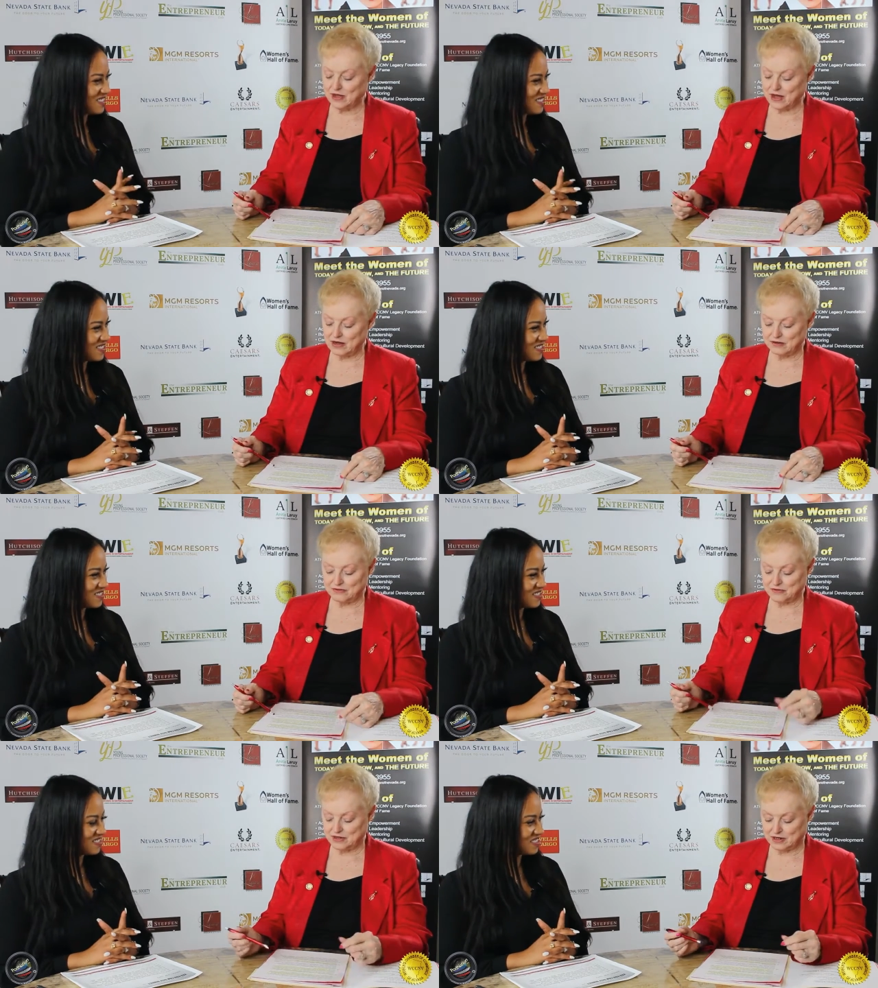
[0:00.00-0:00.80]
Speaker 1: a lot
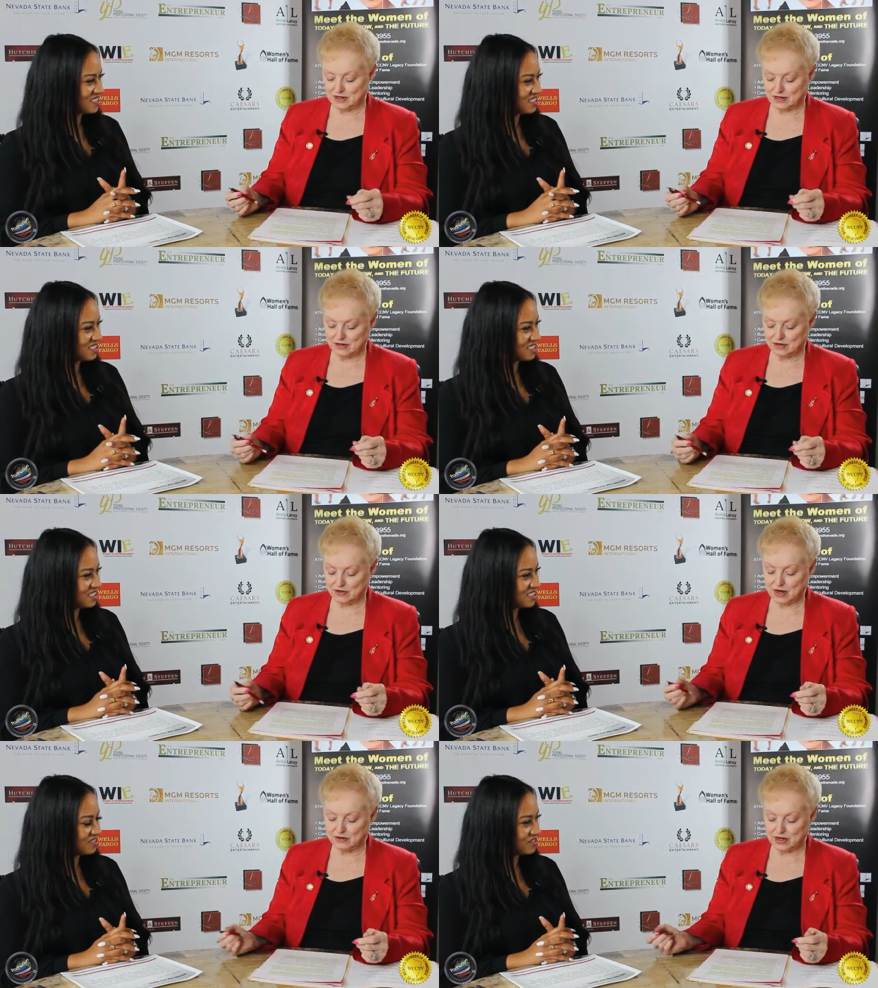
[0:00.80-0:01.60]
of, uh,
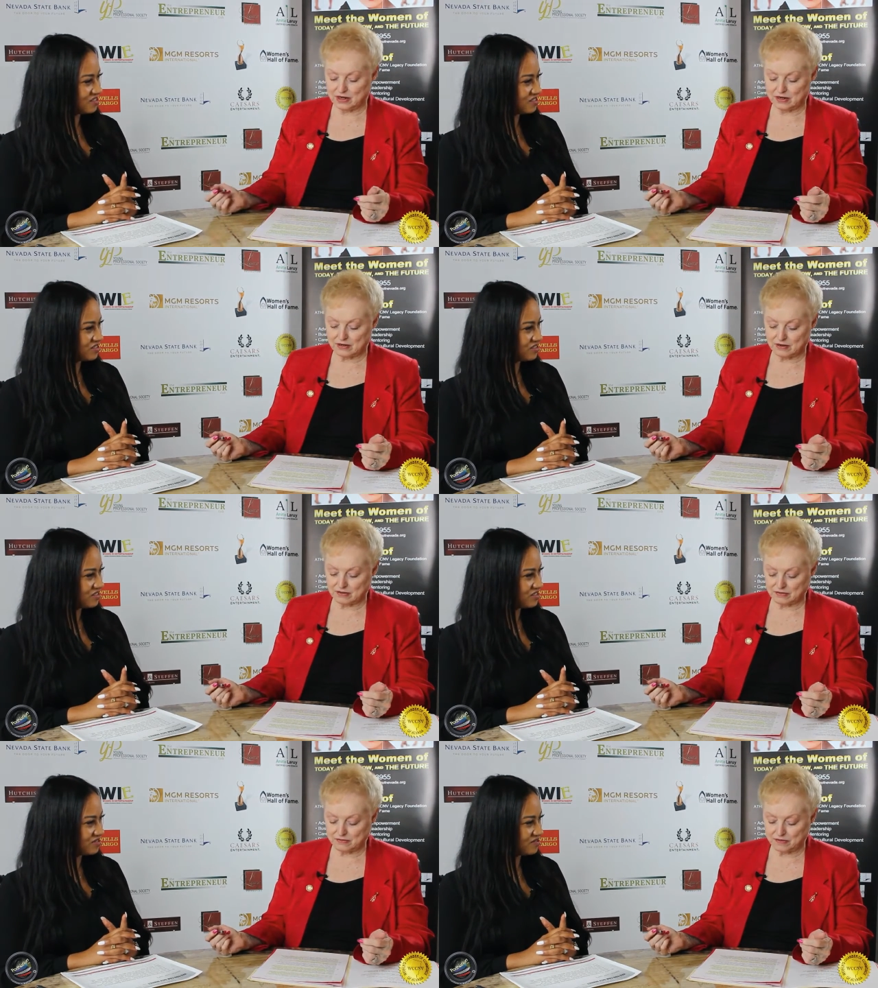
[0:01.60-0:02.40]
you had like,
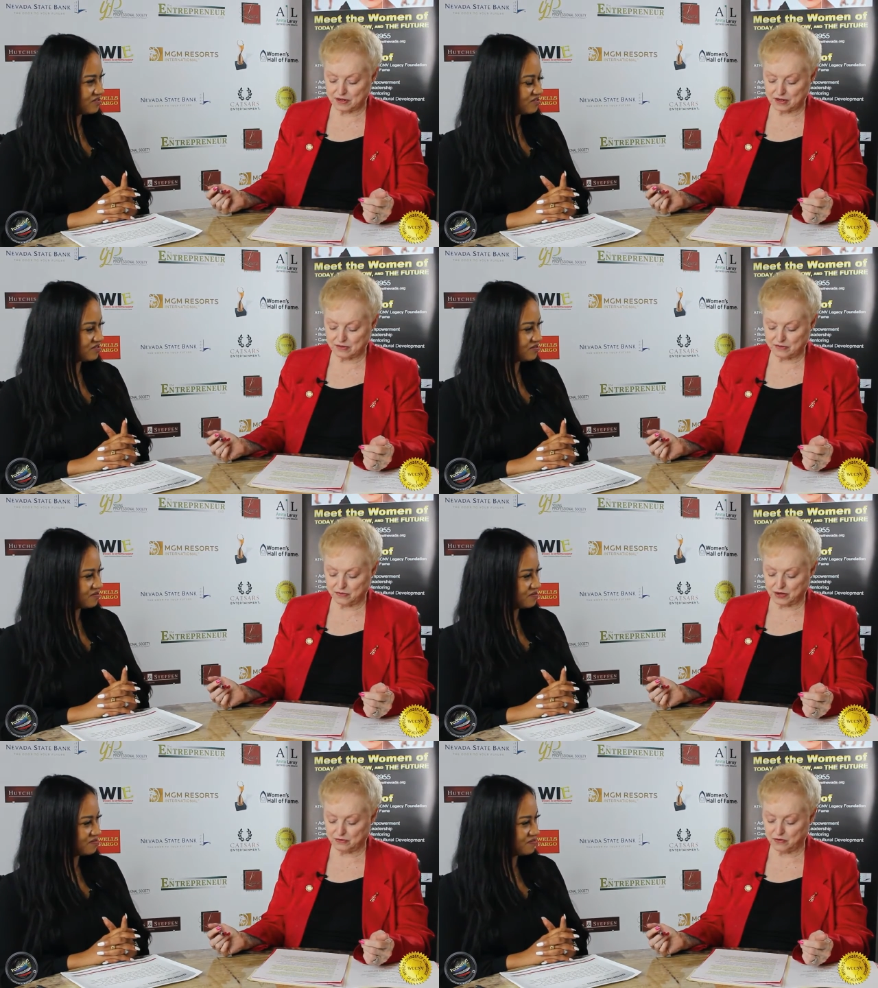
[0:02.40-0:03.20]
uh,
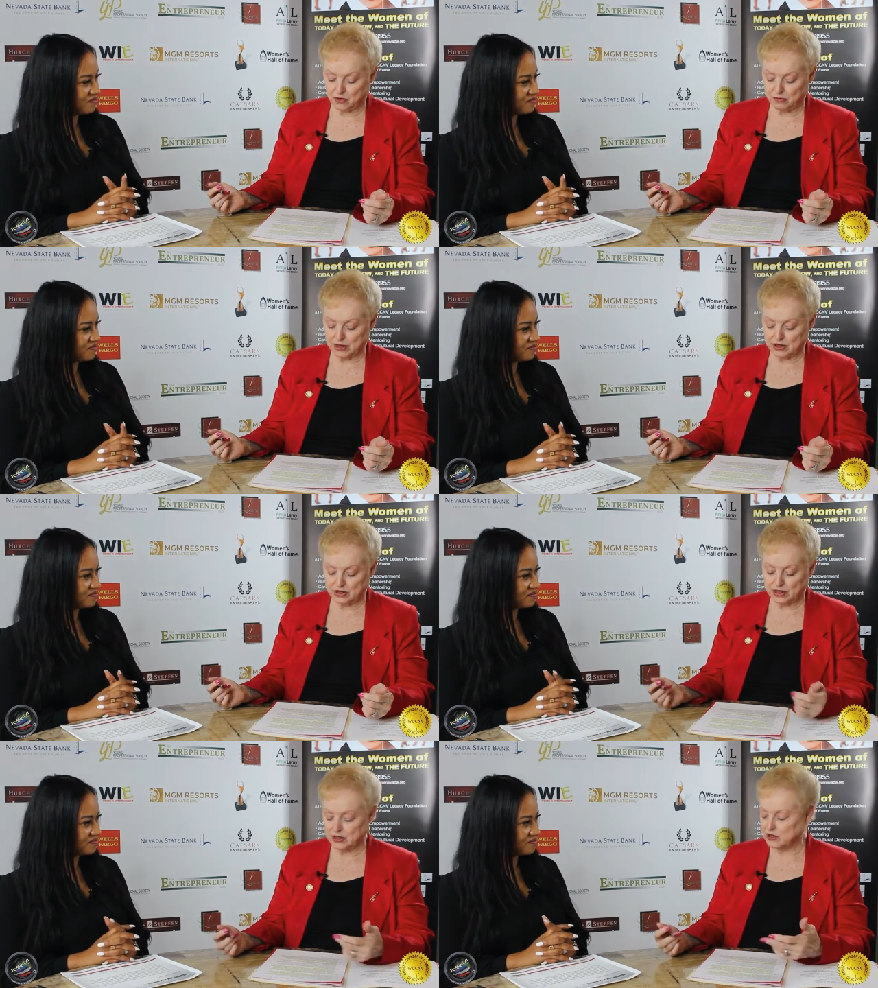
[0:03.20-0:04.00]
what, four
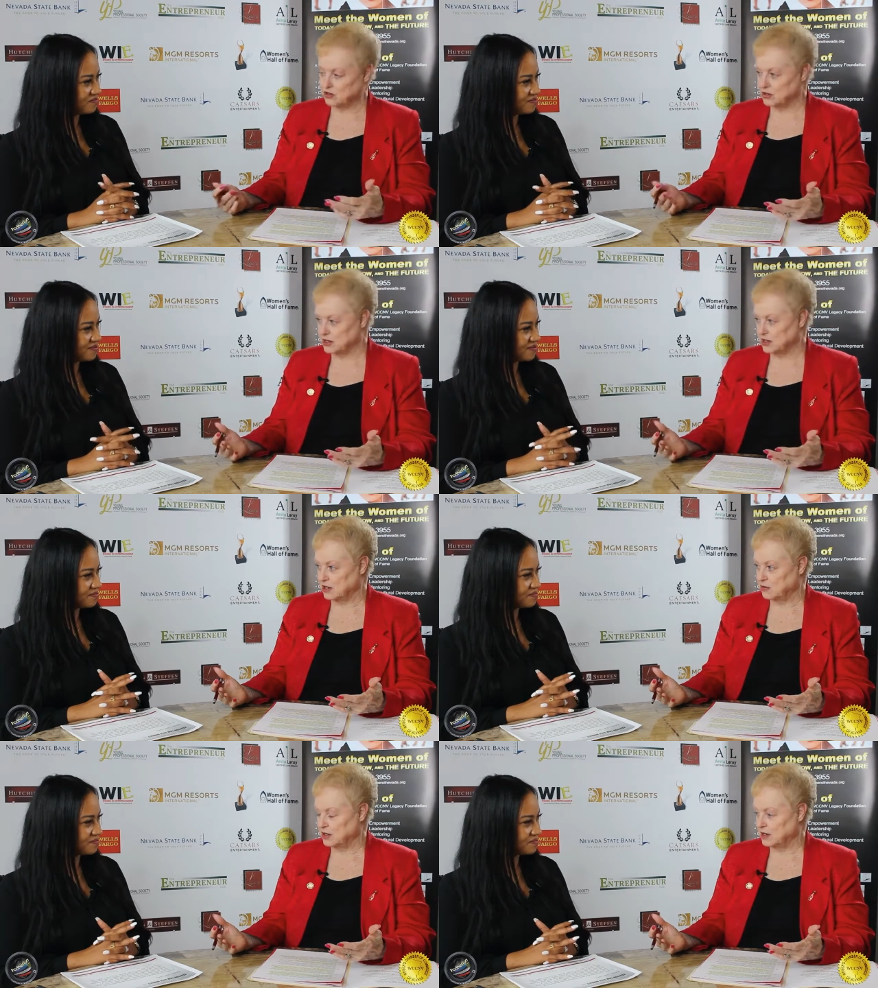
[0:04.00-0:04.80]
major industries
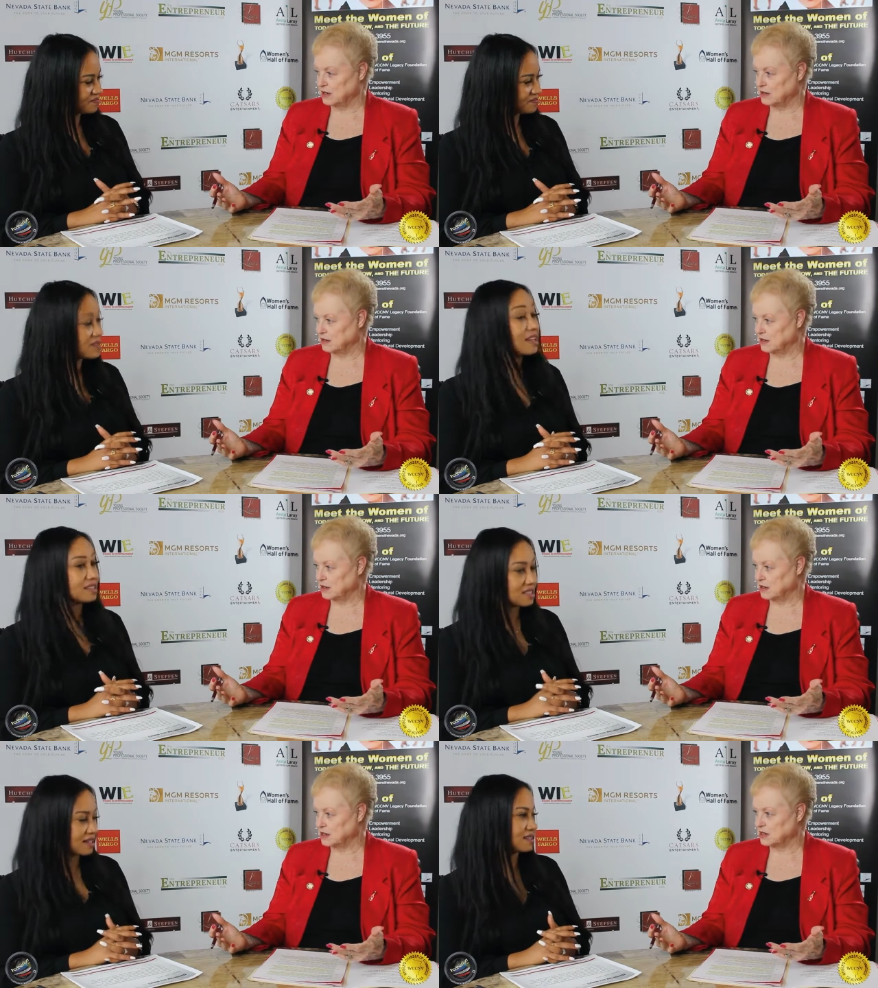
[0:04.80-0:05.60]
that you were in?
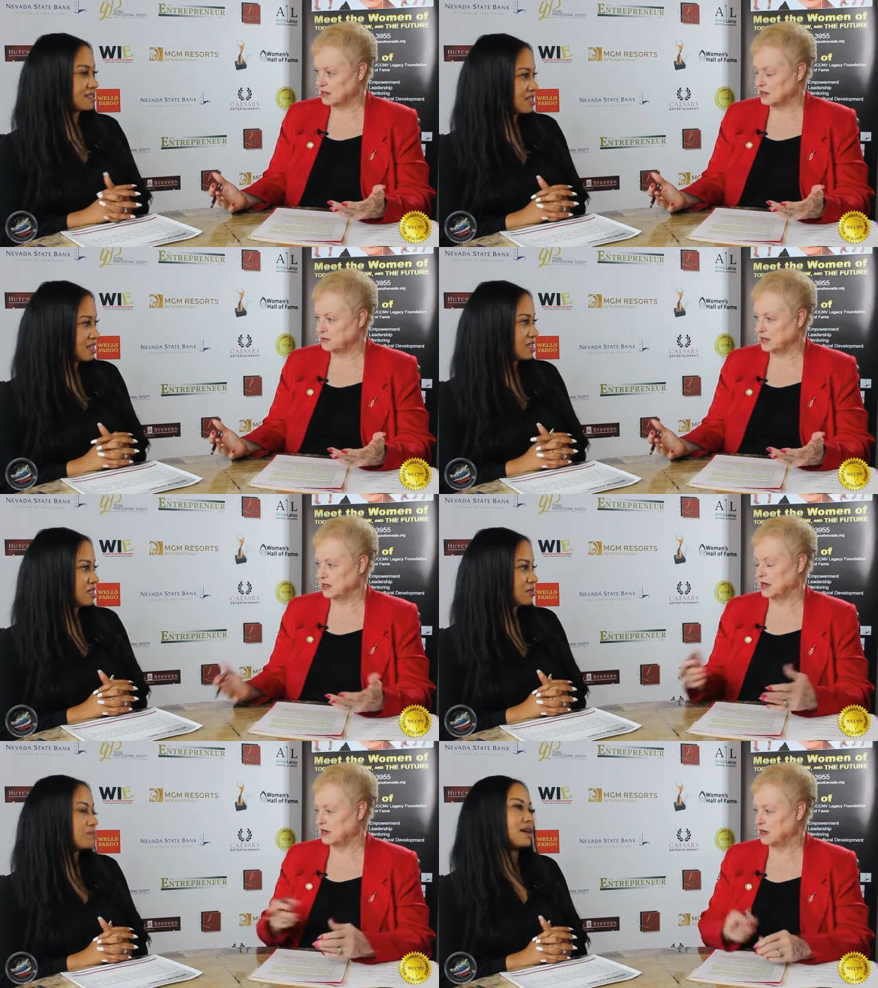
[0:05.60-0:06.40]
Yeah, Ex- yeah.
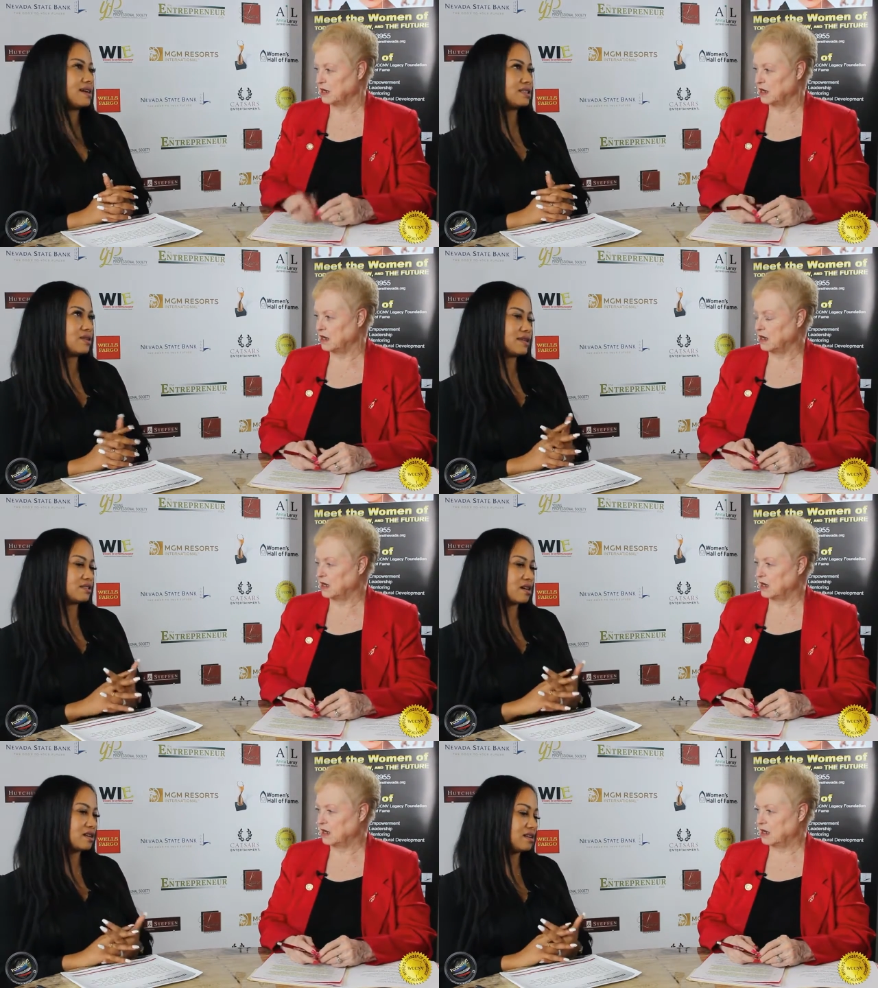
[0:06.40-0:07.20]
Speaker 2: Explain that. Right. So I
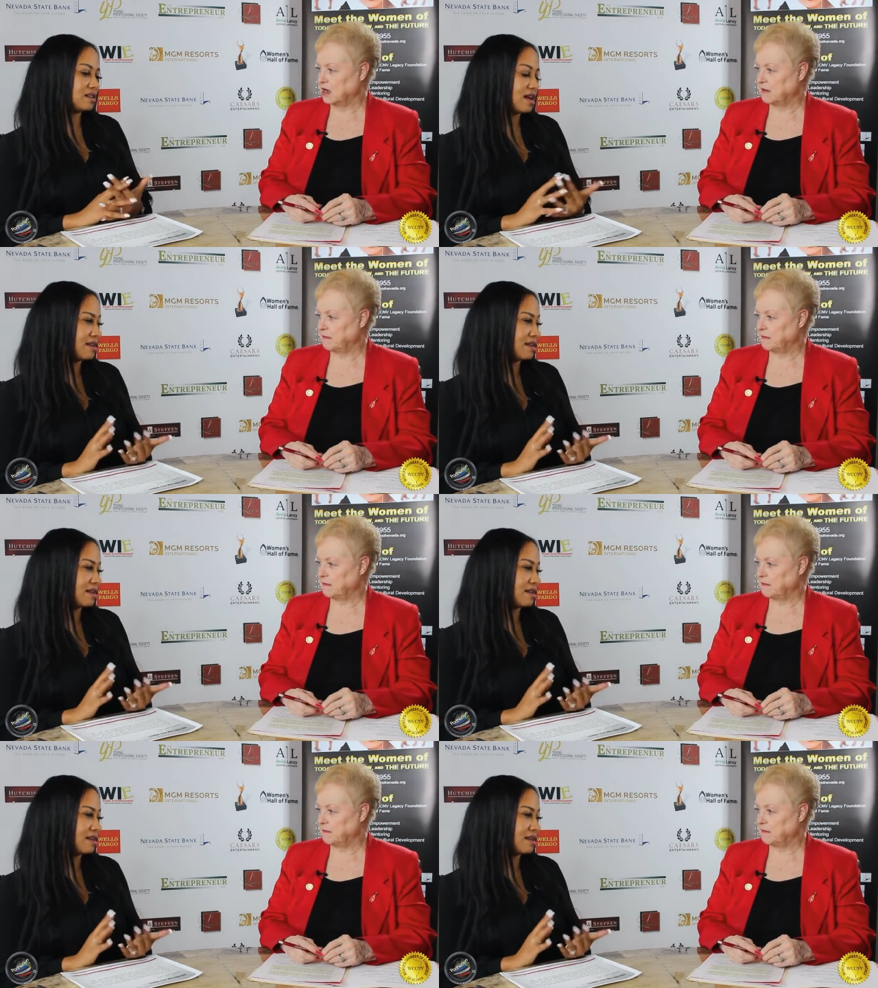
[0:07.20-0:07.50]
started in,